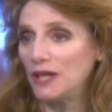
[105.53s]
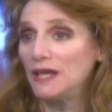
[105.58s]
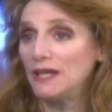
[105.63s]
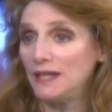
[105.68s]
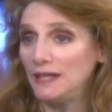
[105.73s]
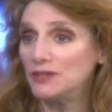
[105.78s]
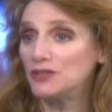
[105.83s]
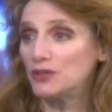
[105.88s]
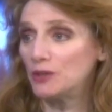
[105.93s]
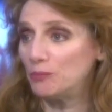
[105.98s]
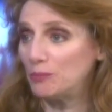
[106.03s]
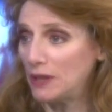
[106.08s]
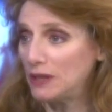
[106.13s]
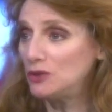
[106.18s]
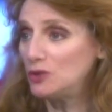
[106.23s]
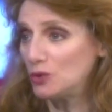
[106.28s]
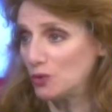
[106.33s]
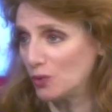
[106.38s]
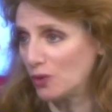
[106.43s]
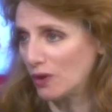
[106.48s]
he's the
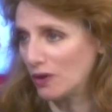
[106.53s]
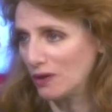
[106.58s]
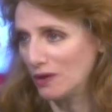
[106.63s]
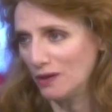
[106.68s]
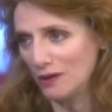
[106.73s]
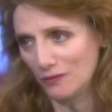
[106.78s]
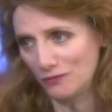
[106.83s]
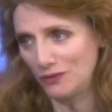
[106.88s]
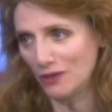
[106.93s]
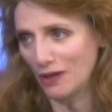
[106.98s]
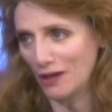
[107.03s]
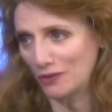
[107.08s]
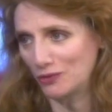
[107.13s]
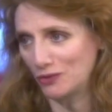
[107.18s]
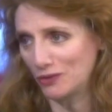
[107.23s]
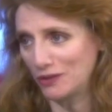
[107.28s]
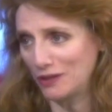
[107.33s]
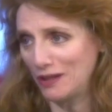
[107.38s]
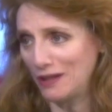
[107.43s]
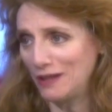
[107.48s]
mentor of
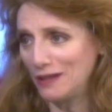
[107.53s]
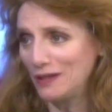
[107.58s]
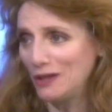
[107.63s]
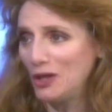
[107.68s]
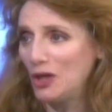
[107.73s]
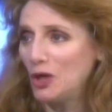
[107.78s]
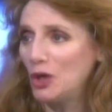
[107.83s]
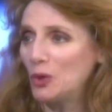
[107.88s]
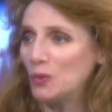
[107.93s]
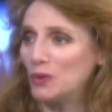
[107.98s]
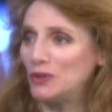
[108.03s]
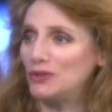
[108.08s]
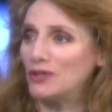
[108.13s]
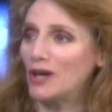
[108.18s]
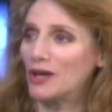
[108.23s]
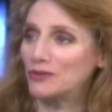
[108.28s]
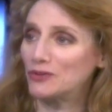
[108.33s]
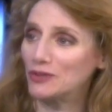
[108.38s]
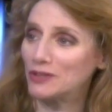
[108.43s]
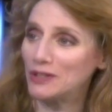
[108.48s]
Dr. King when Dr.